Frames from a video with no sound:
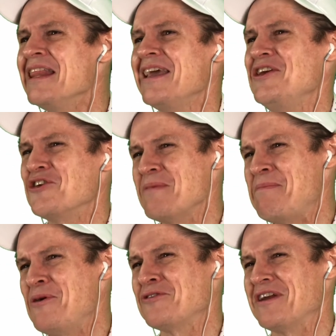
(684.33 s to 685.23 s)
You're talking
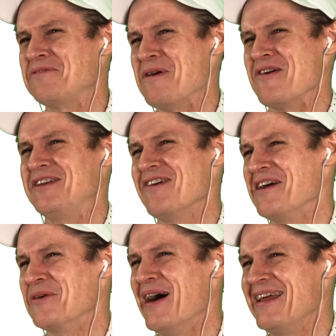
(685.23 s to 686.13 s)
about personal experience here, are
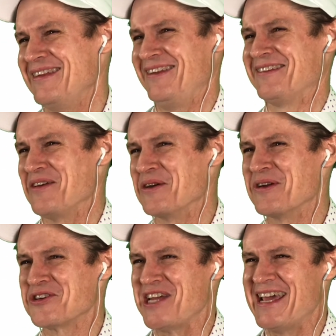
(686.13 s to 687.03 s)
you, Wayne? Is this something you
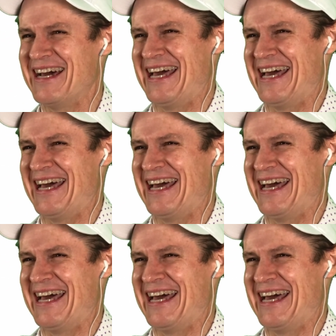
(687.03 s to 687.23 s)
want to share?